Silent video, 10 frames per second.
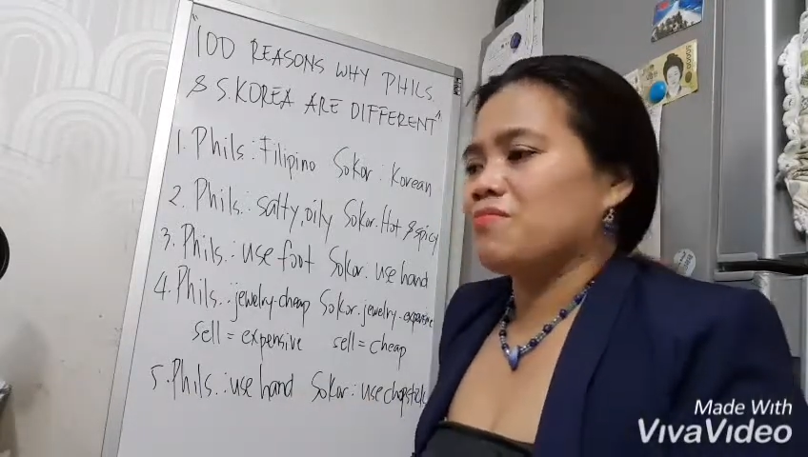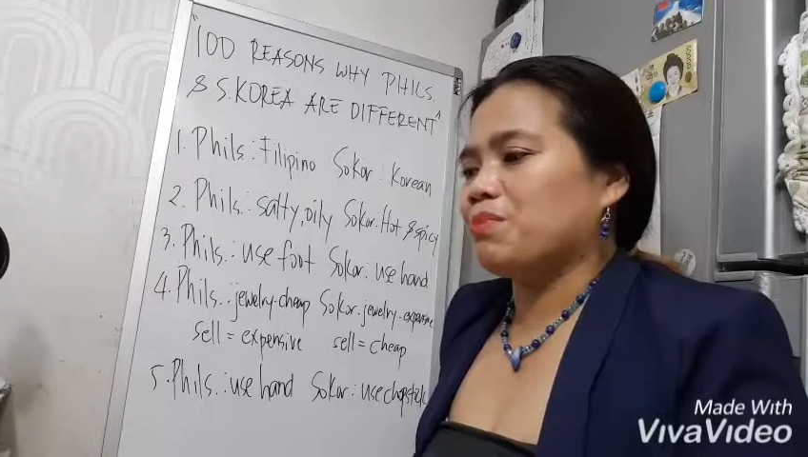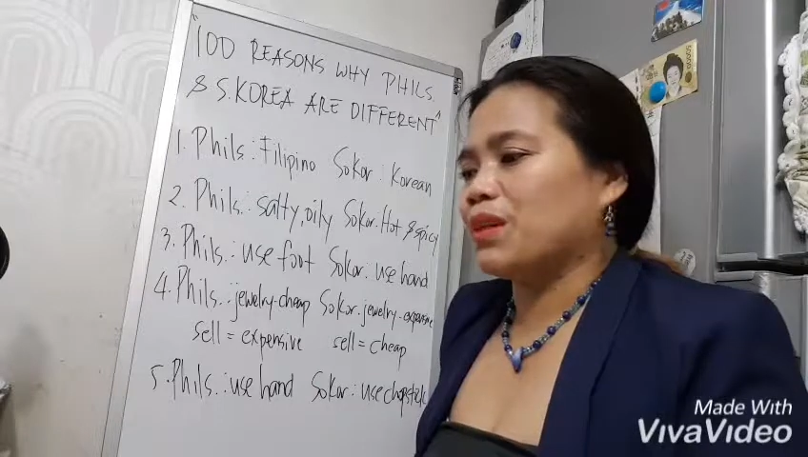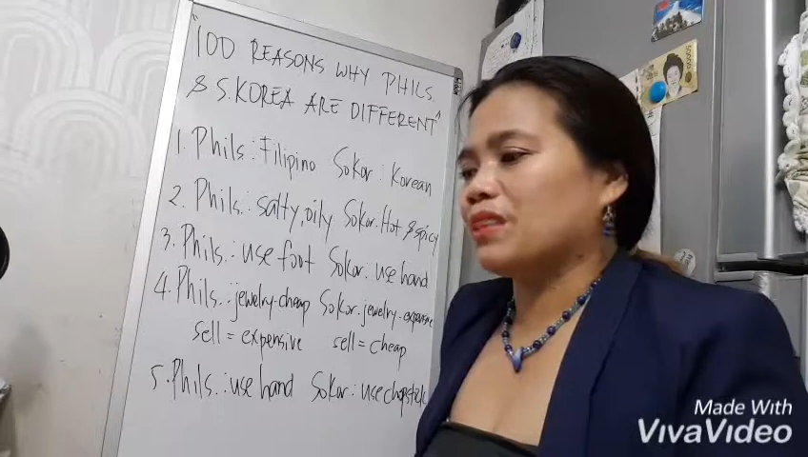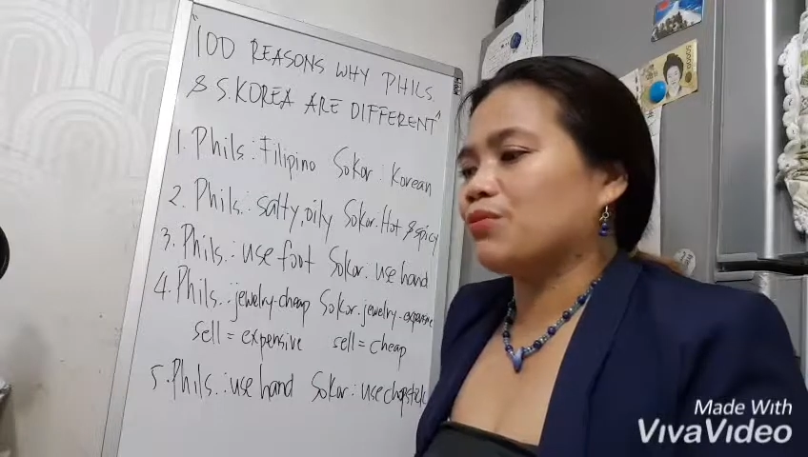
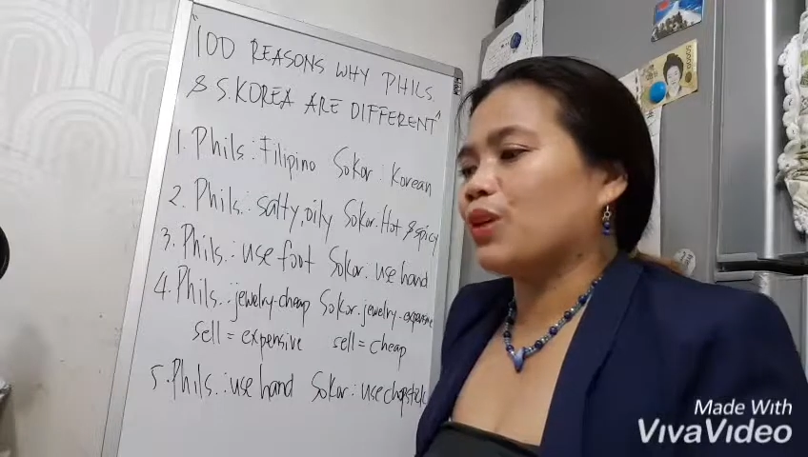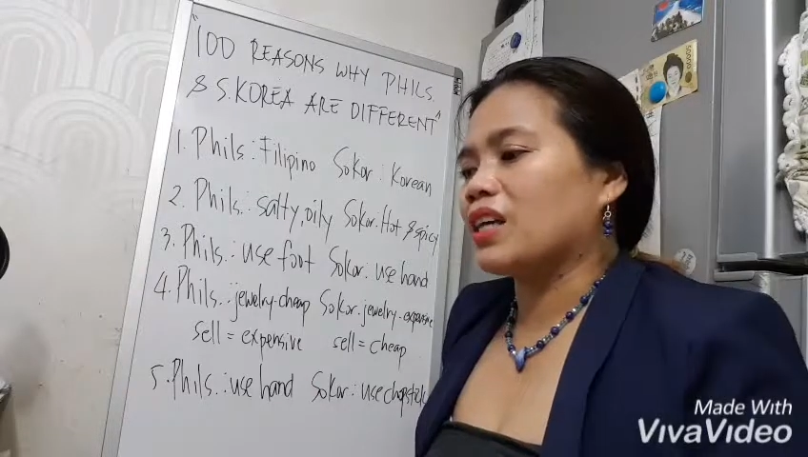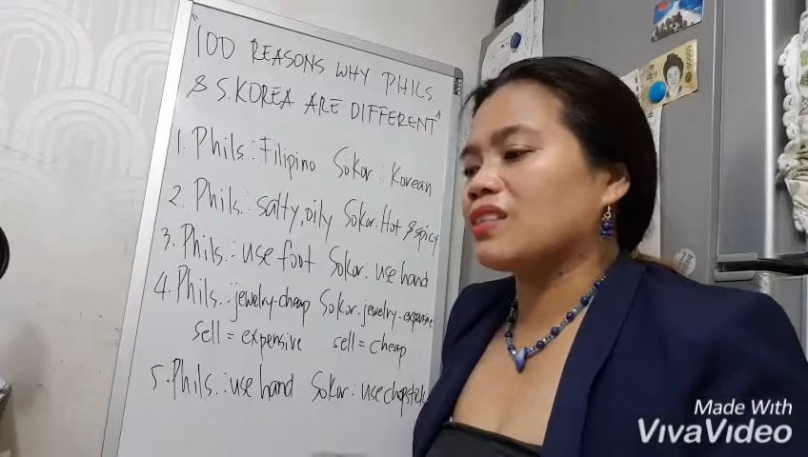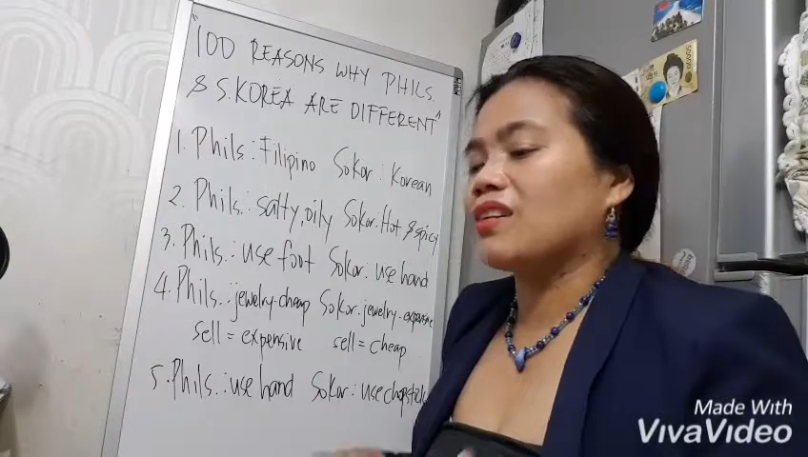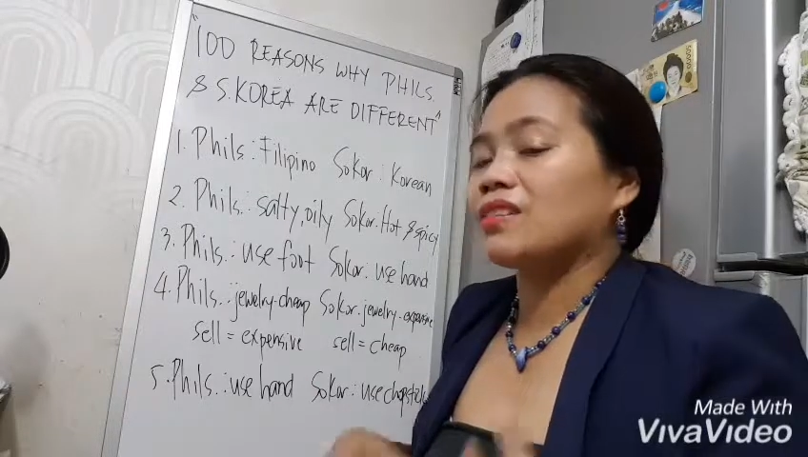But for
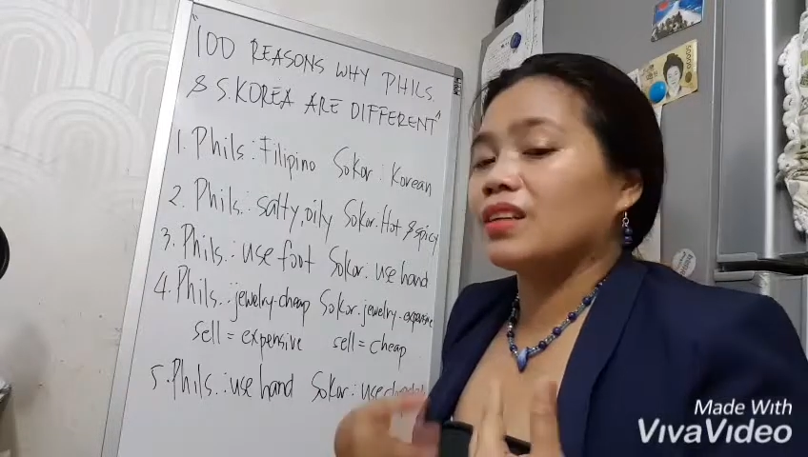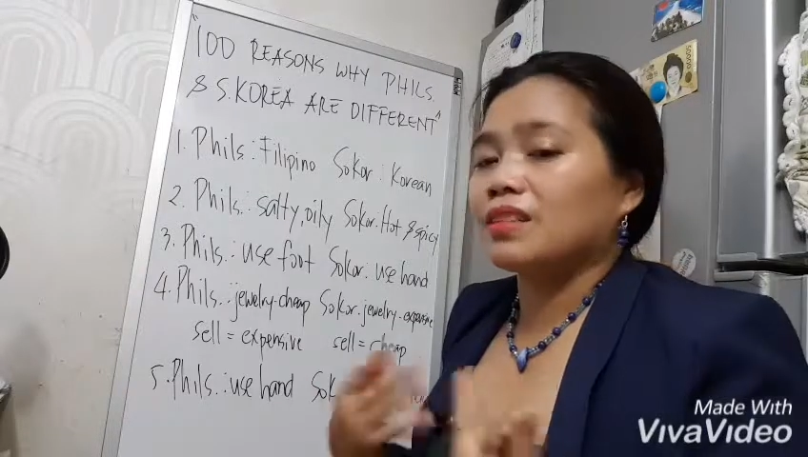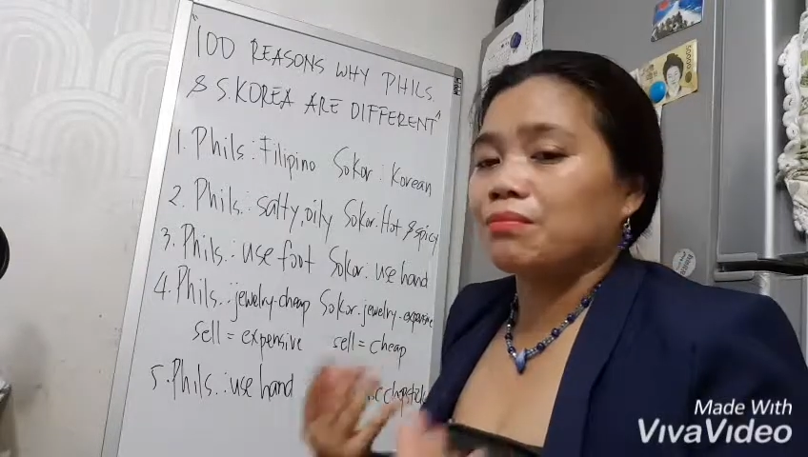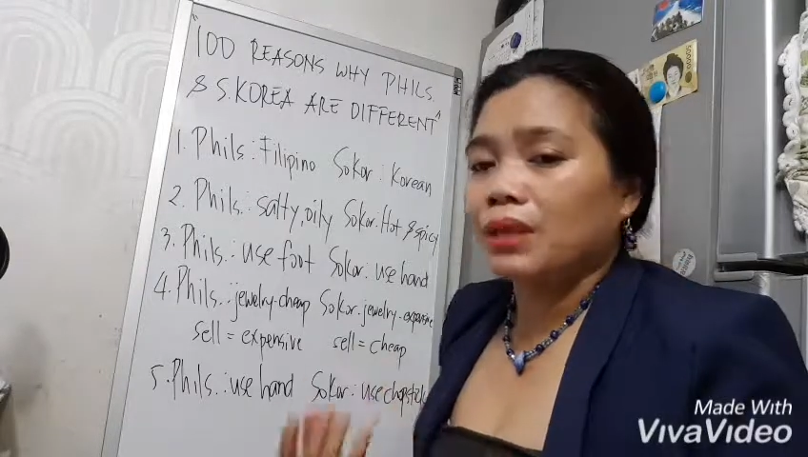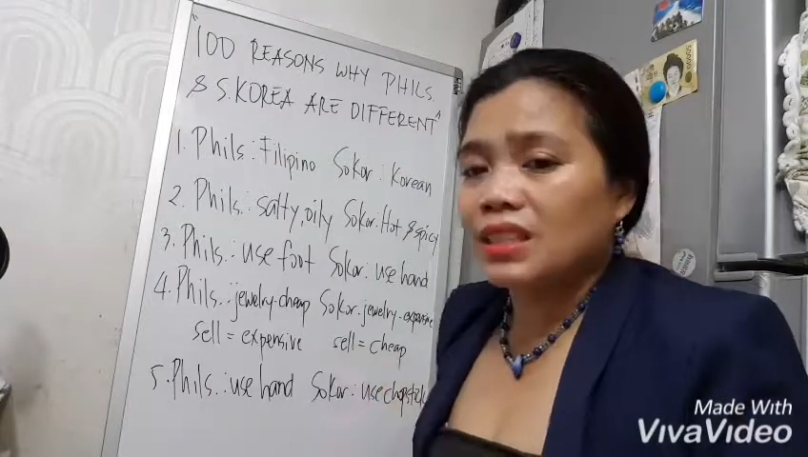us also,
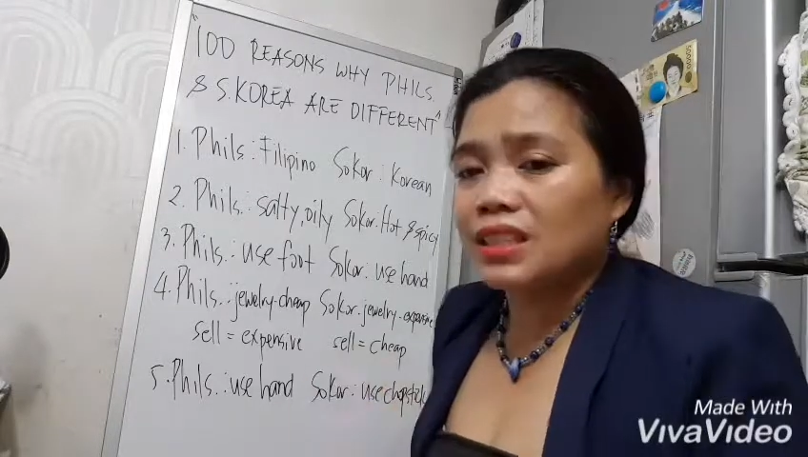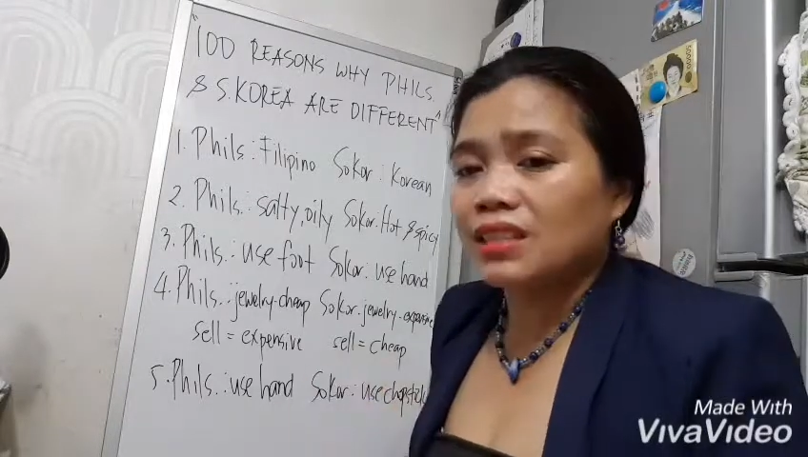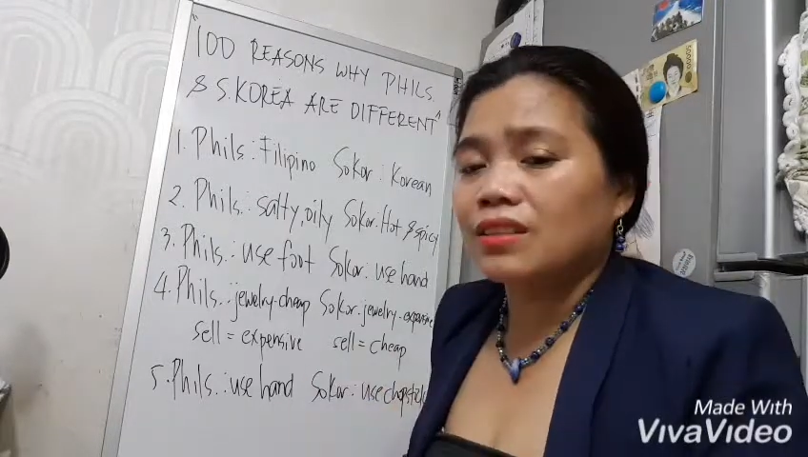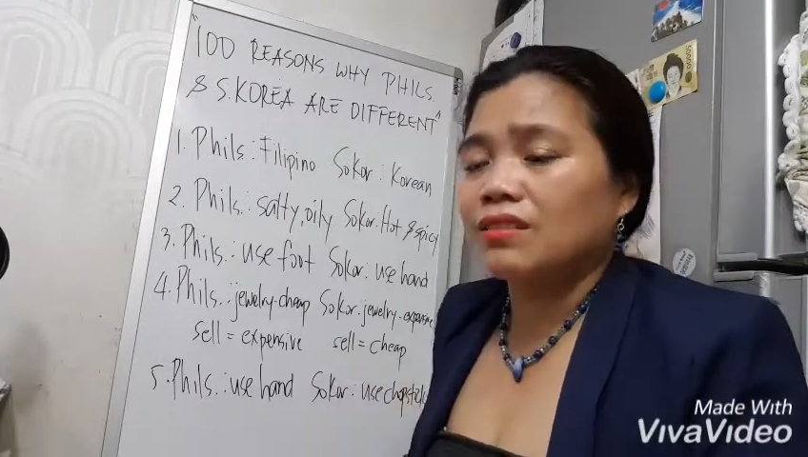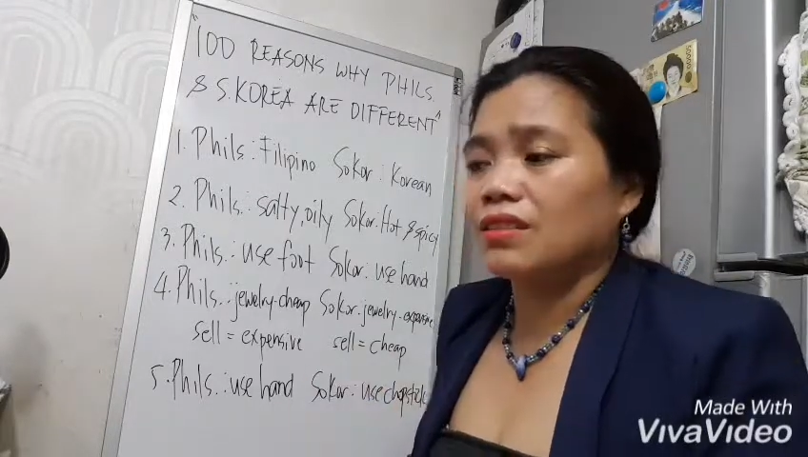it's practicing